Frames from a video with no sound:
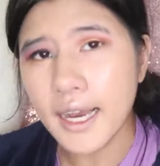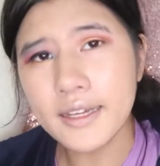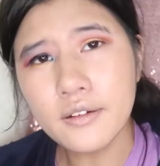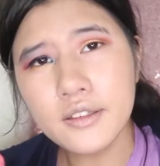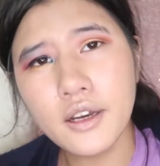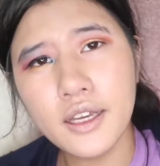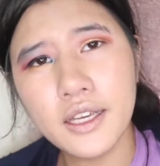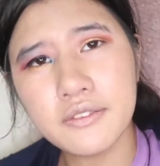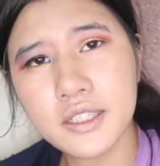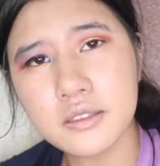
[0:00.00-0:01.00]
I don't know
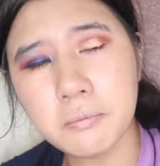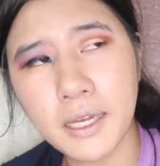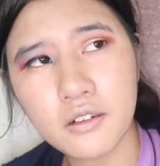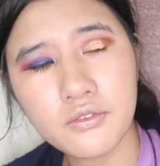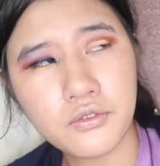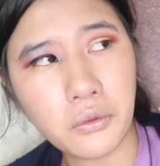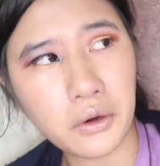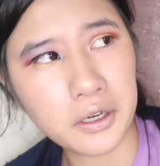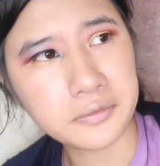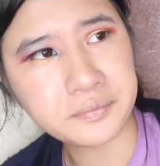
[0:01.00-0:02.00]
if this meant
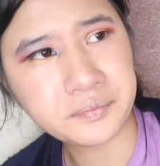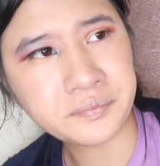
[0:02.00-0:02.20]
for.